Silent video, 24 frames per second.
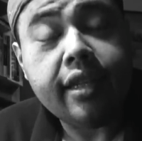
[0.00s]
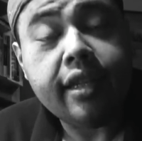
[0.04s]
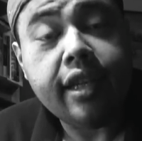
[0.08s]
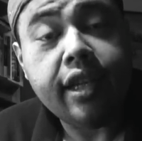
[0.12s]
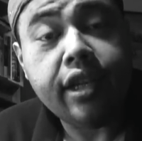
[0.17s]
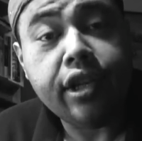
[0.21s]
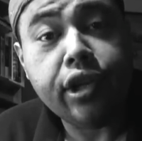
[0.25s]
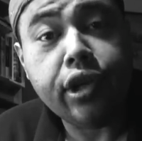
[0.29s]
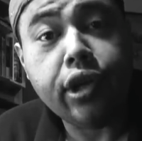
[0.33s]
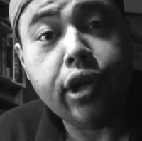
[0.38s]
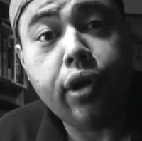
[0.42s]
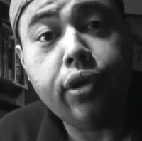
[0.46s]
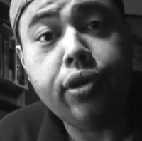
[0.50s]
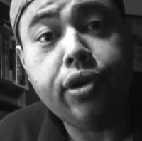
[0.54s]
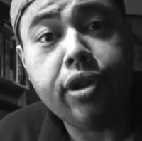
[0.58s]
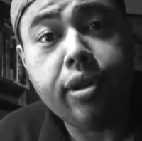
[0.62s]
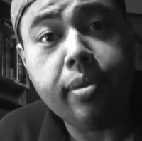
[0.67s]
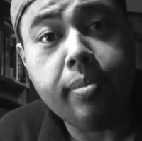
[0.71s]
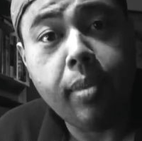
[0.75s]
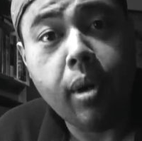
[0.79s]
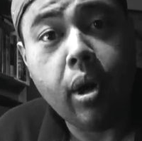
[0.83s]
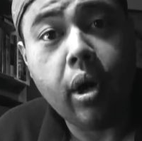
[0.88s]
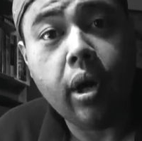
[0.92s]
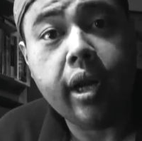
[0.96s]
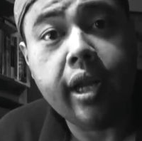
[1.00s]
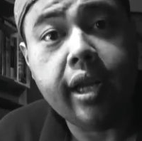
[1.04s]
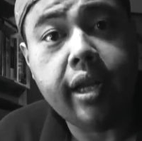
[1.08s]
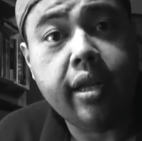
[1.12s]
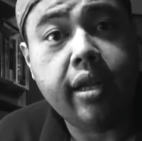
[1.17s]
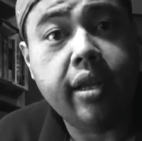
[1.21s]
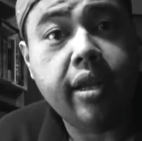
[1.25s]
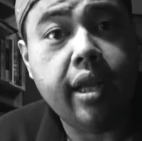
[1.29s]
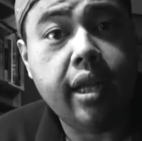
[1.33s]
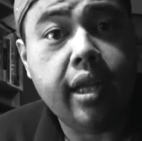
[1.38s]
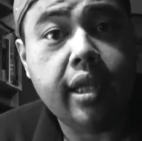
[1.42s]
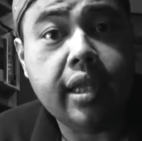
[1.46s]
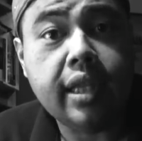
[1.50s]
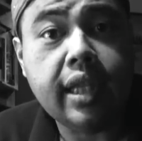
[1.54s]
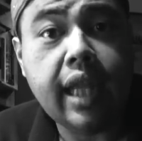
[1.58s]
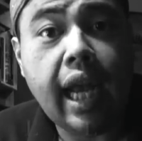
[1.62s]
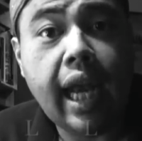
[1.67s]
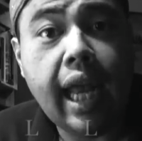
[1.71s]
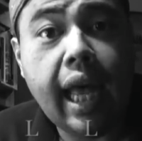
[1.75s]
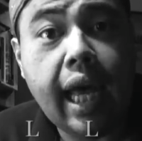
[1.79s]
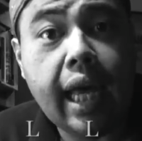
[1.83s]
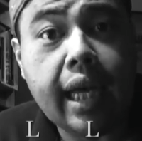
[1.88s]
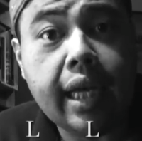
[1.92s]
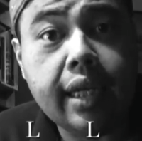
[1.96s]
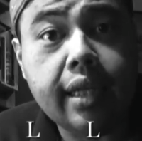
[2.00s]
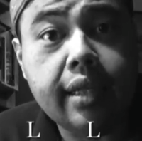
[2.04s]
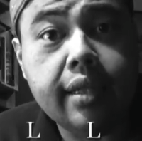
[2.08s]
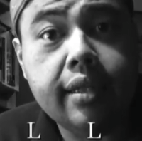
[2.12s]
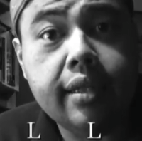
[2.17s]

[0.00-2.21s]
and you go to the market, the talat,